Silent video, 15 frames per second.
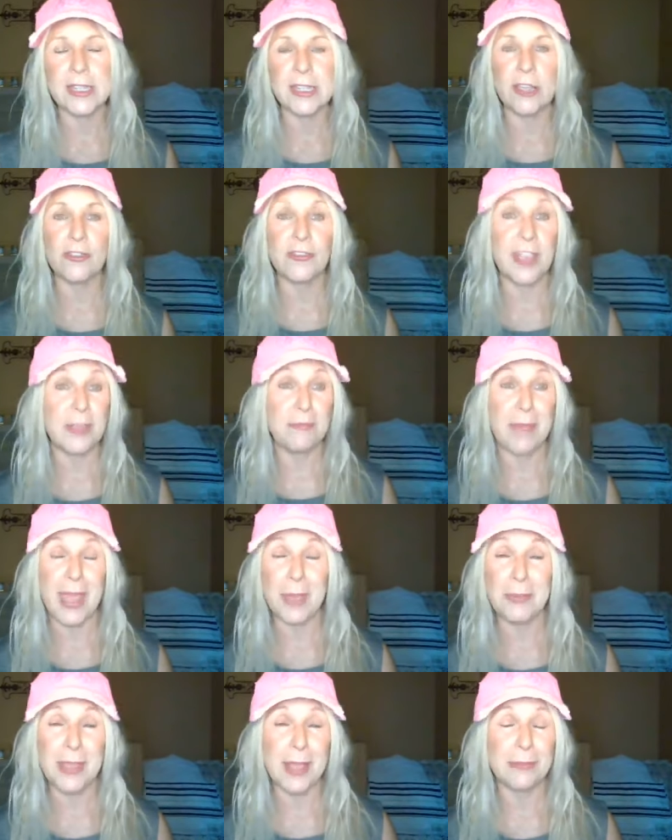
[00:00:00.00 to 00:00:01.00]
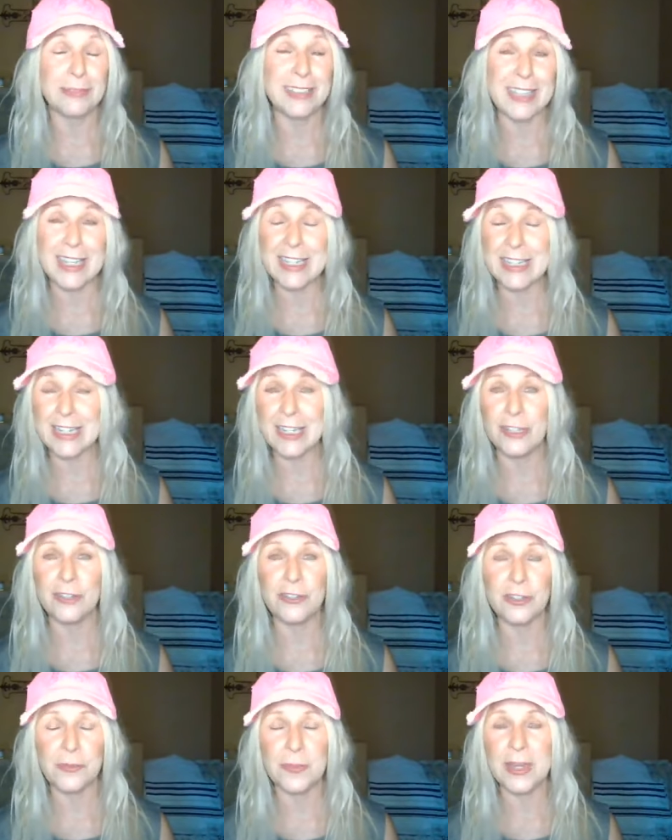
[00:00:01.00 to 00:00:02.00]
so they may be able to
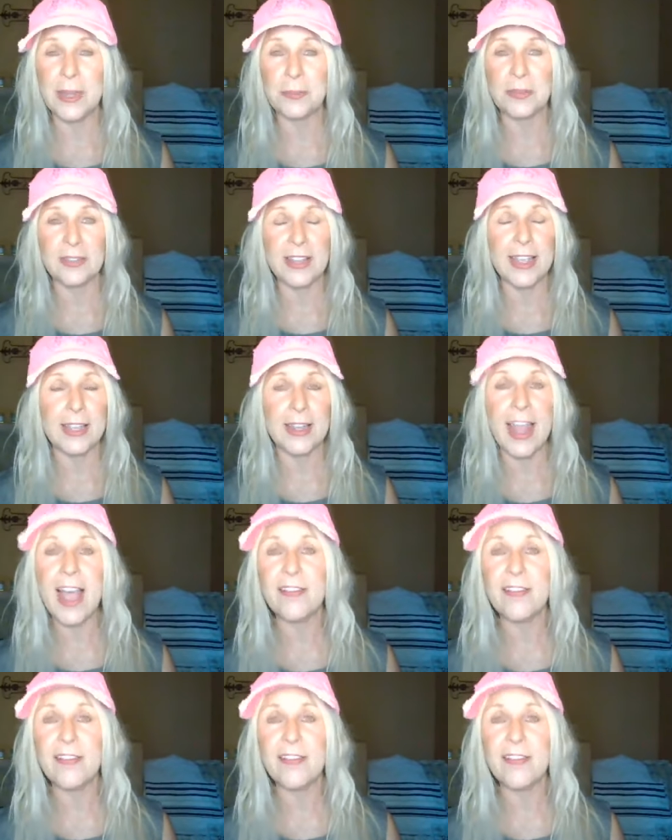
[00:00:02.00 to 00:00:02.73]
continue to manipulate